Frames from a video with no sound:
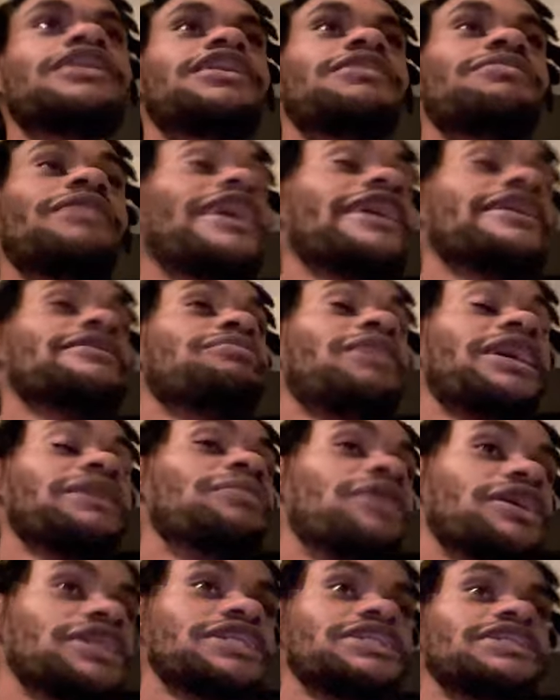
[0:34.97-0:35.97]
my
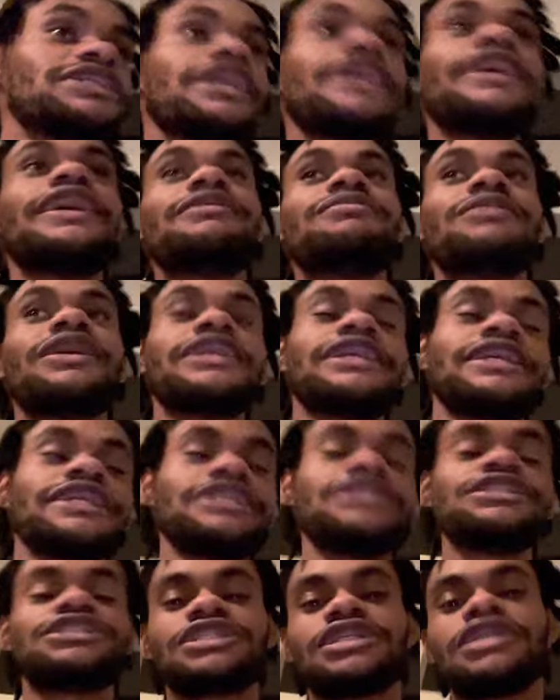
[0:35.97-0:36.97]
money and my
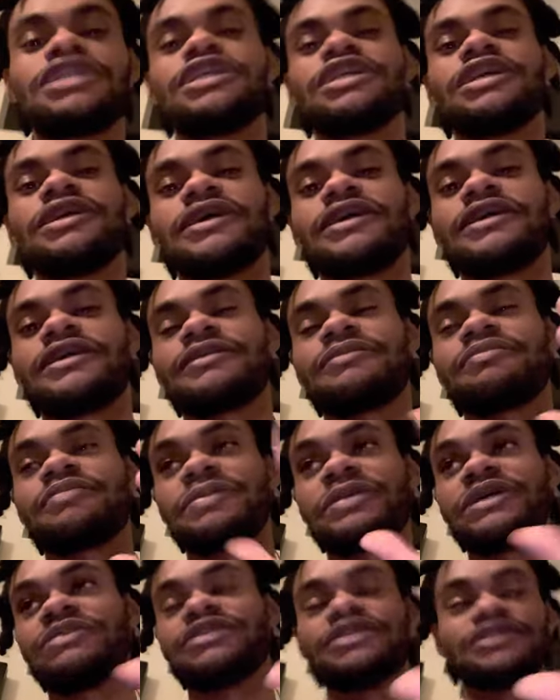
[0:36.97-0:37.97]
age. But
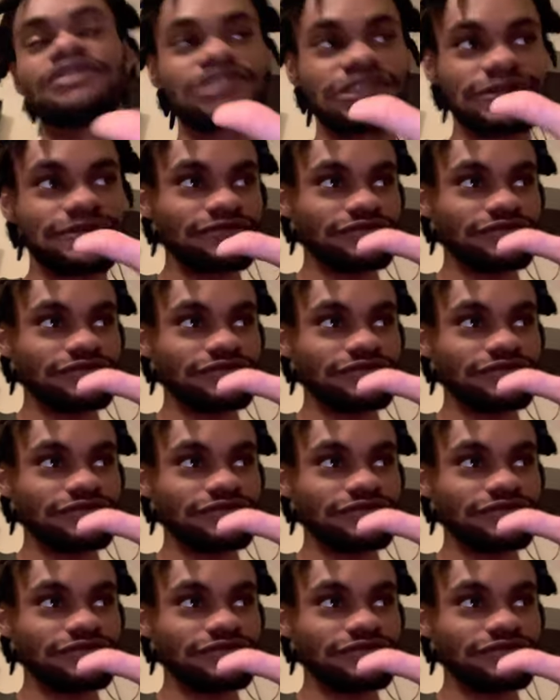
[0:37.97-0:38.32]
peep this.